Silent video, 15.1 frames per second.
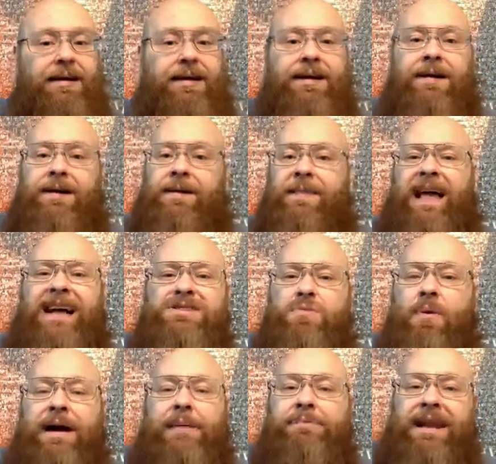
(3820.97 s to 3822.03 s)
And that's where
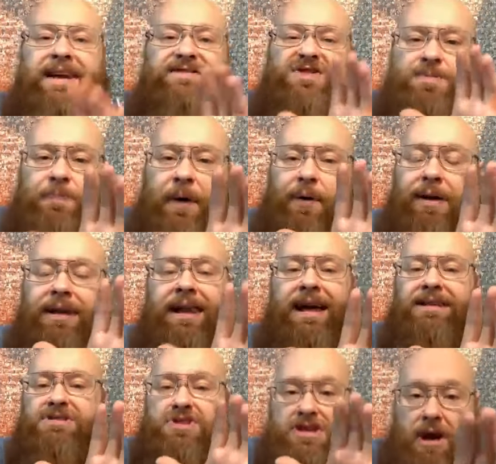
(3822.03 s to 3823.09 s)
I believe spirit
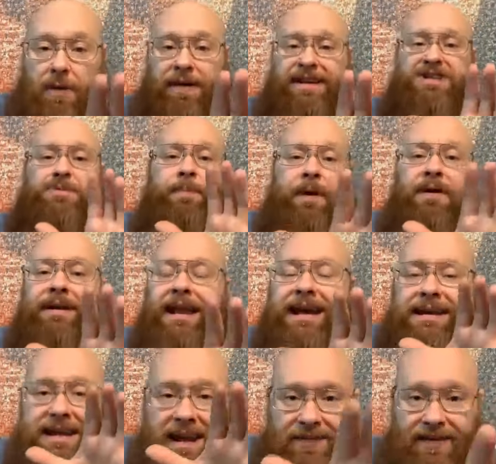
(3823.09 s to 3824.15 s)
led sowing, spirit led
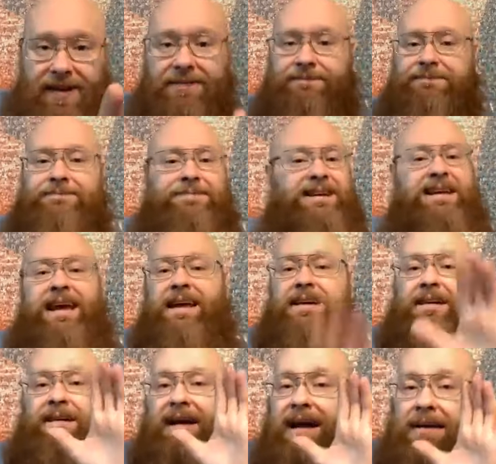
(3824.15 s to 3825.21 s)
giving. Again,
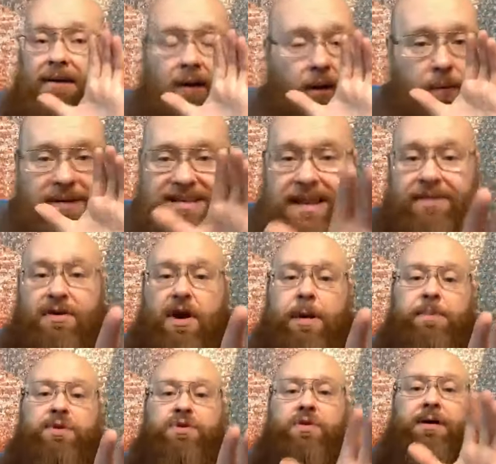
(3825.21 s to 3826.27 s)
I always have an
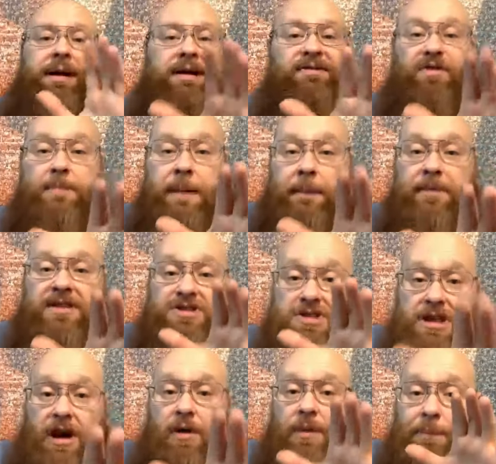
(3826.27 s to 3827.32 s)
opportunity for people to
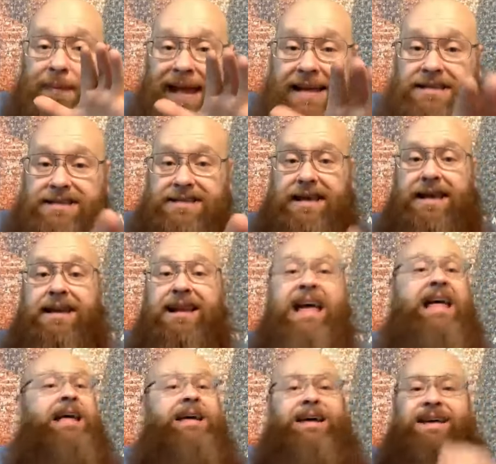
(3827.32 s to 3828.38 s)
sow and plant seed.
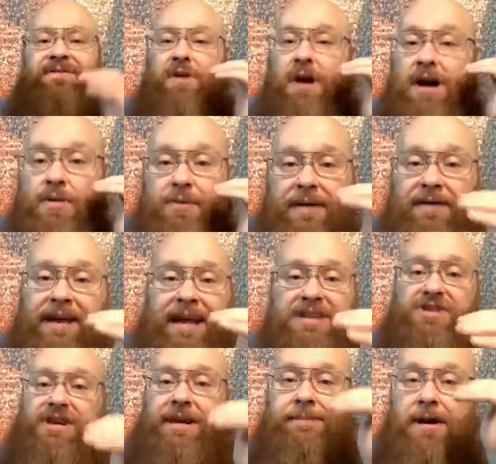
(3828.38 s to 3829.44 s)
If you got a
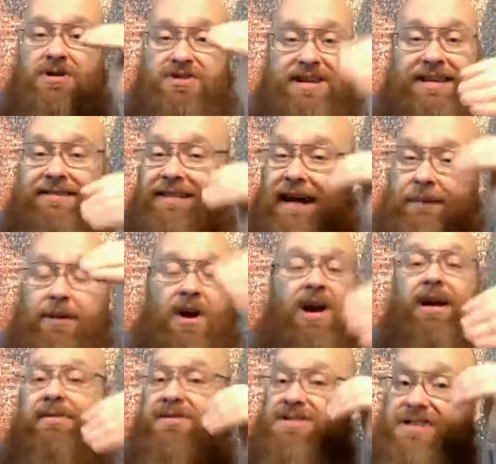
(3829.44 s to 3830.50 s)
revelation about seed time and
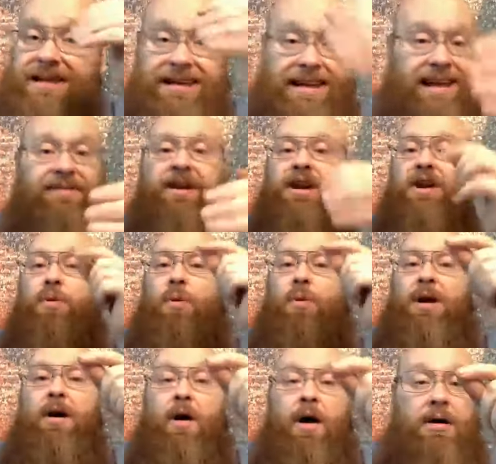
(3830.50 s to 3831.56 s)
harvest and giving, and you want to
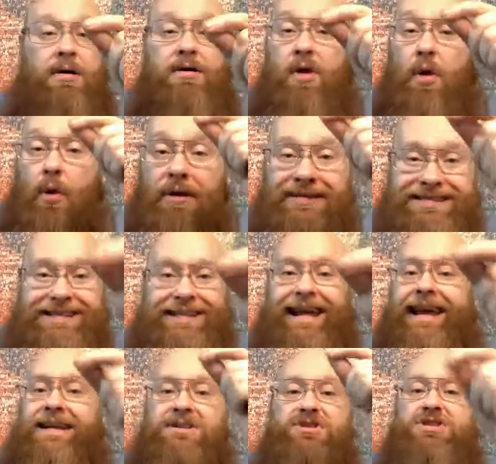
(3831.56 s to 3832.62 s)
honor the Lord today
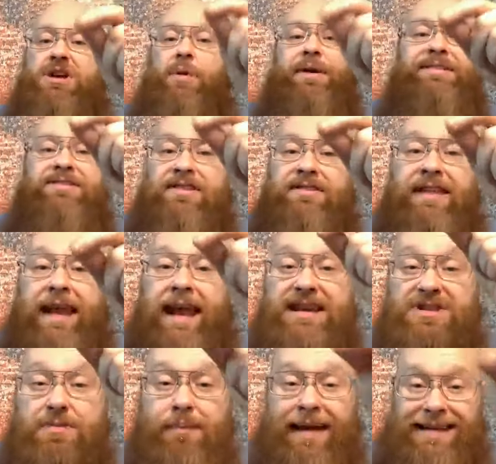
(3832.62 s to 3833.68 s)
and sow into today's
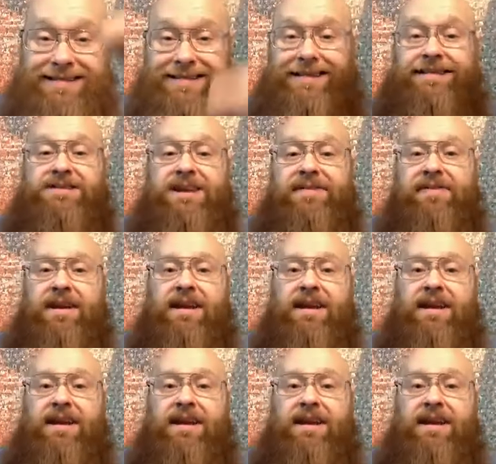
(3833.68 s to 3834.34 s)
message, even,